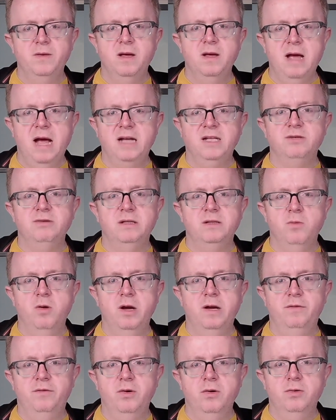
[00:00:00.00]
hence the reason why
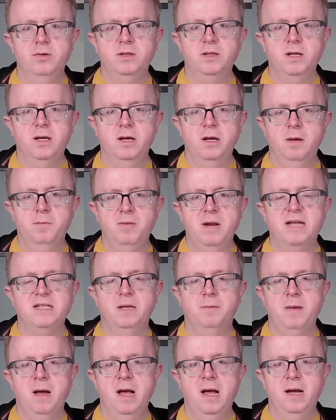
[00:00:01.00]
you've got a plastic
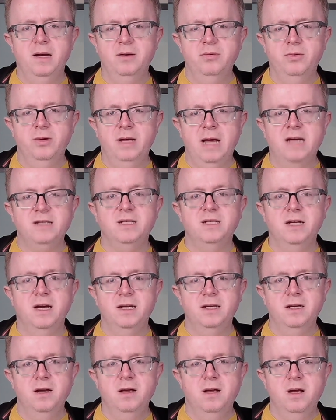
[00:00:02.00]
bag or the
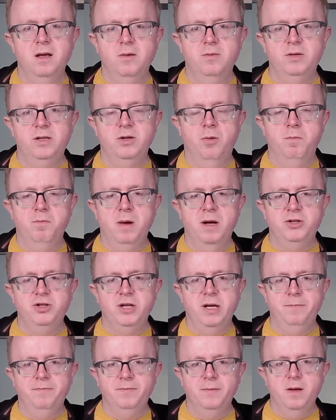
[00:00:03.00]
acetate, which is on
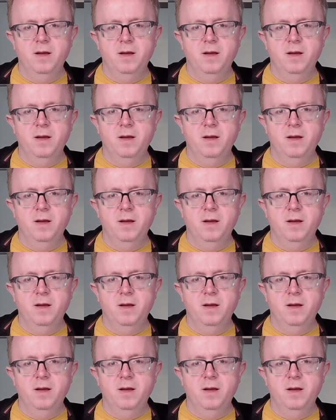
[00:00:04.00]
budget.